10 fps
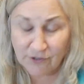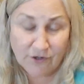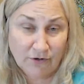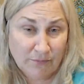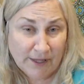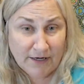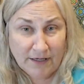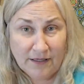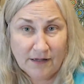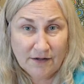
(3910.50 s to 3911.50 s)
nobody
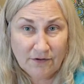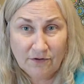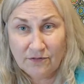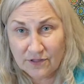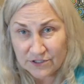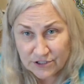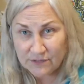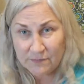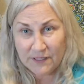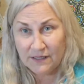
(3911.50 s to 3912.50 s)
can do the
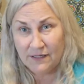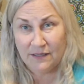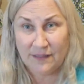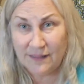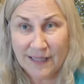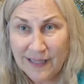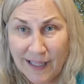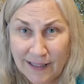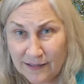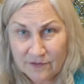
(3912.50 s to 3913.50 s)
shimmy like
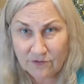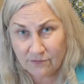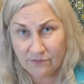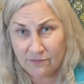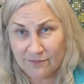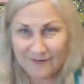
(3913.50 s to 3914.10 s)
I do.